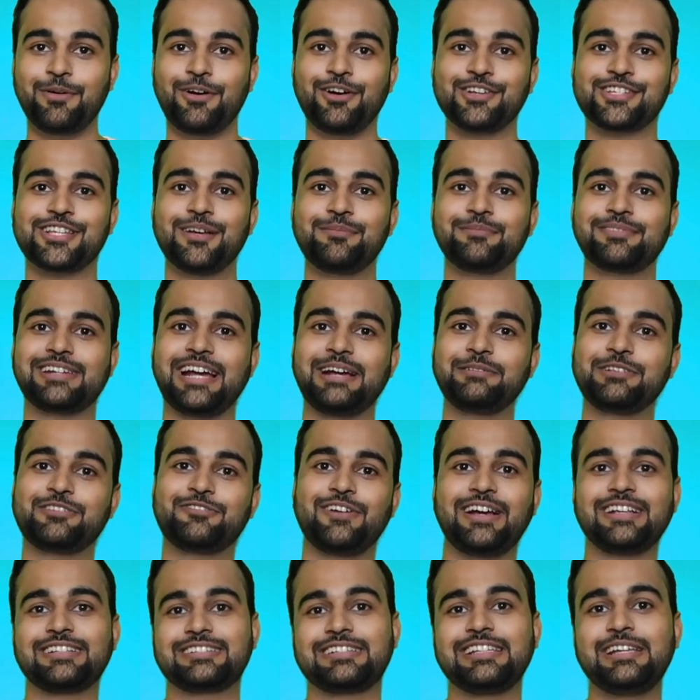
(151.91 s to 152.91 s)
or sometimes if
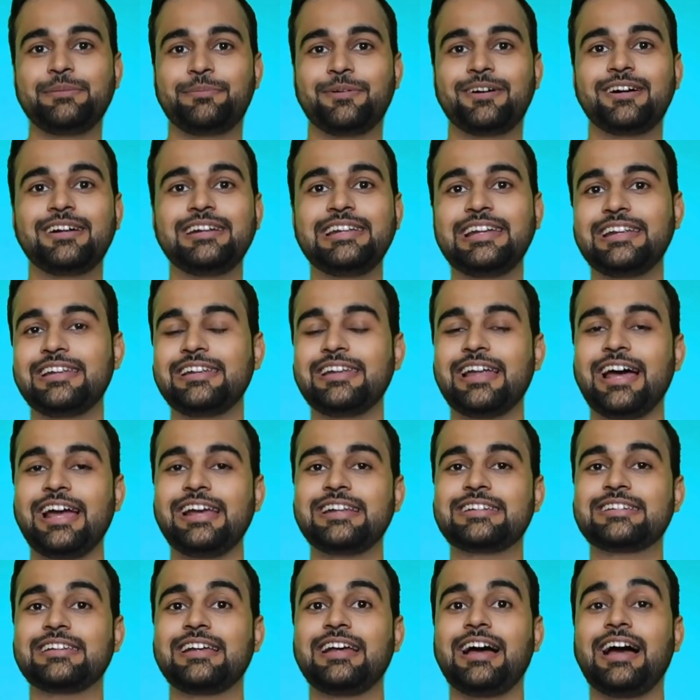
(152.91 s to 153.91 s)
I sleep early at
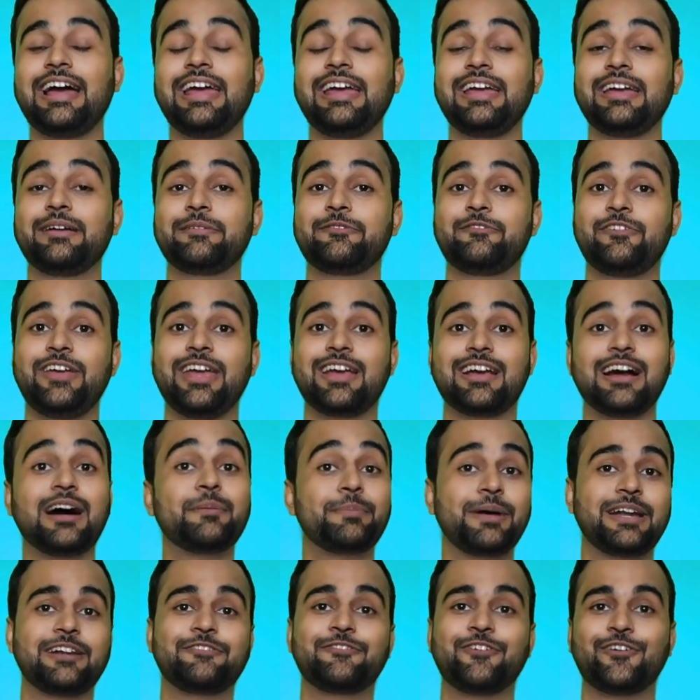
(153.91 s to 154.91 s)
night I wake
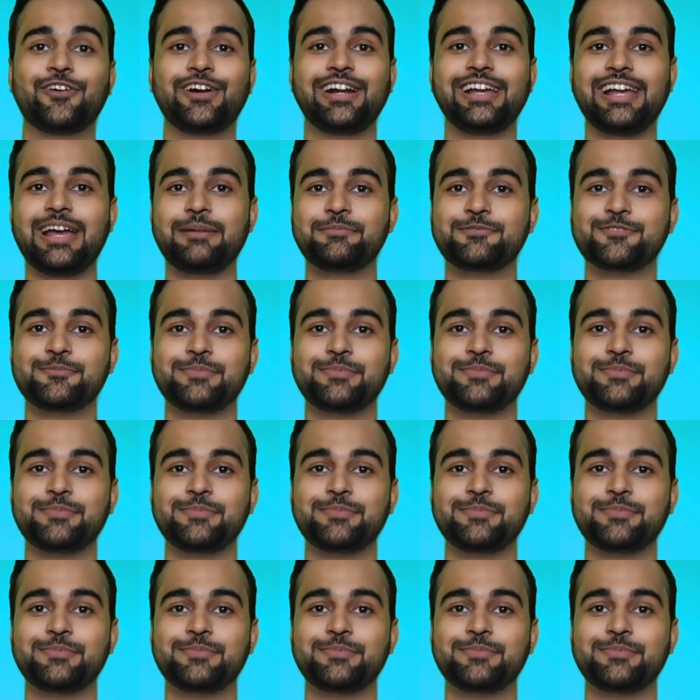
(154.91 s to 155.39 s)
up at 4 a.m.